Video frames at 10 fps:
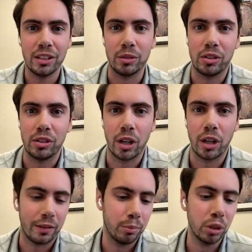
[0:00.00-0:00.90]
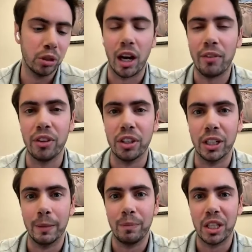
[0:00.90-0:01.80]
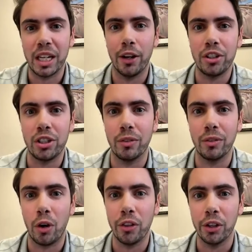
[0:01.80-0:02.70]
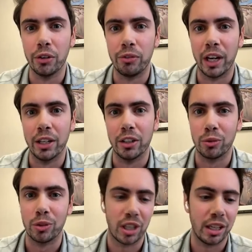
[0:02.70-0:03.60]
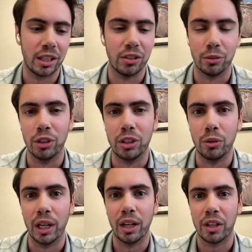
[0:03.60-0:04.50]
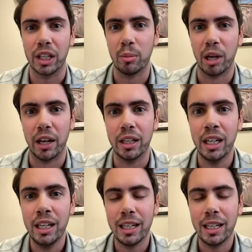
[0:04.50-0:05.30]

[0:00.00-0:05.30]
to kind of build off the analogy of all the little fires, which I think is a really good way to think about it.